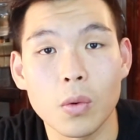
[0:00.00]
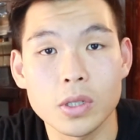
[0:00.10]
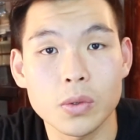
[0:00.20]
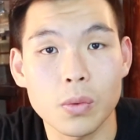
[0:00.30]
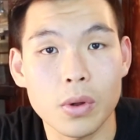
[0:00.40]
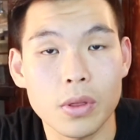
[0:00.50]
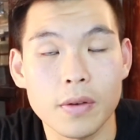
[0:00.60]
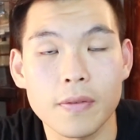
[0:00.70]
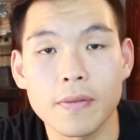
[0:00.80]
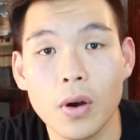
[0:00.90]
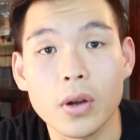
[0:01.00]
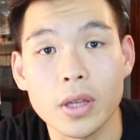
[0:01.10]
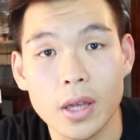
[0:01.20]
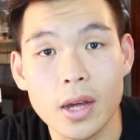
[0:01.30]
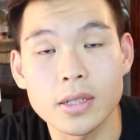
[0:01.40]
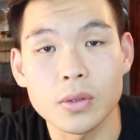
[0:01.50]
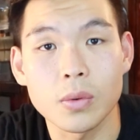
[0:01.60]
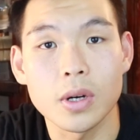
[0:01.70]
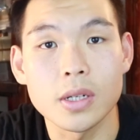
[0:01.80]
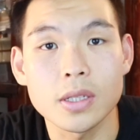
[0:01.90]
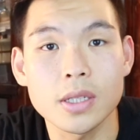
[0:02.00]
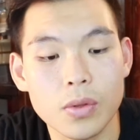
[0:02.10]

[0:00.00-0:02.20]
Was it worth it? Fuck yes, it was.